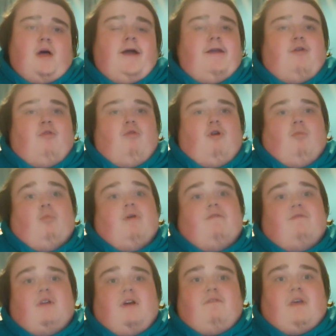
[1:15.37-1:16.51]
I grew up
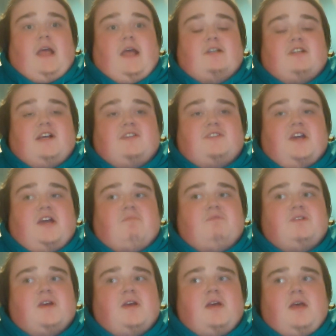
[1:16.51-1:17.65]
with, like, VHS
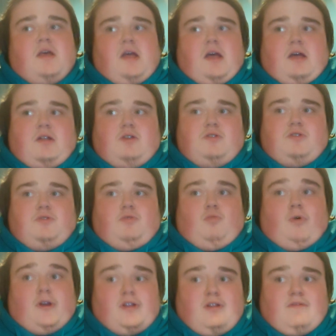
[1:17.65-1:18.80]
tapes. And
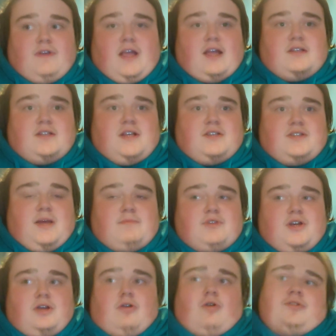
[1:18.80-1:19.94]
one of the VHS tapes
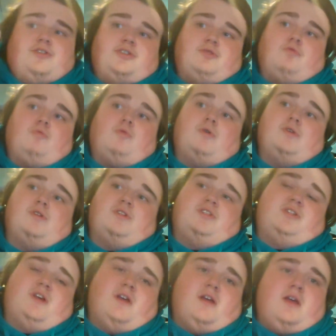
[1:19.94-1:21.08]
I got
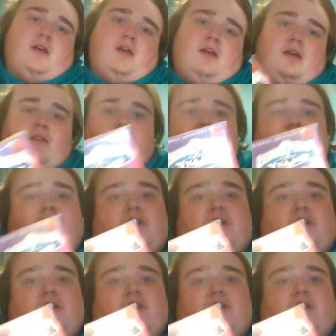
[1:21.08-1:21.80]
was the